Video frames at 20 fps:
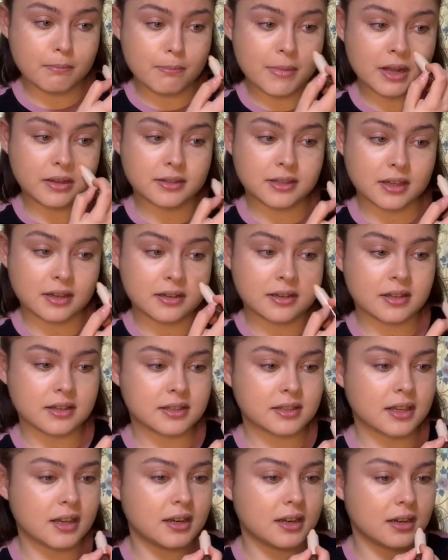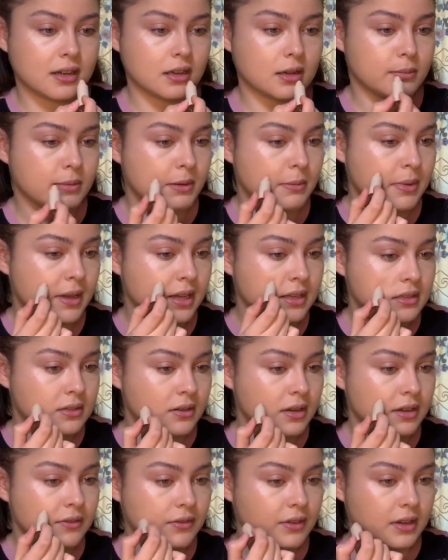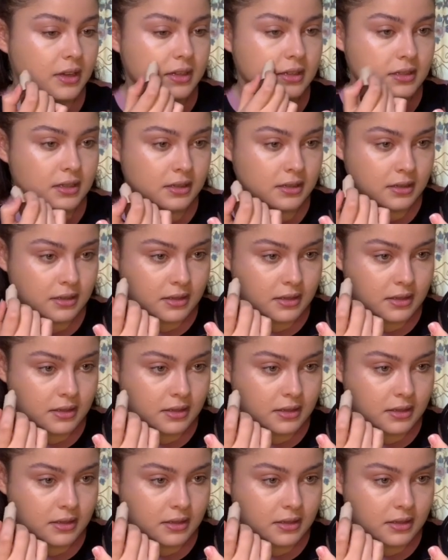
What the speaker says: melt it into the skin a little bit better, I find.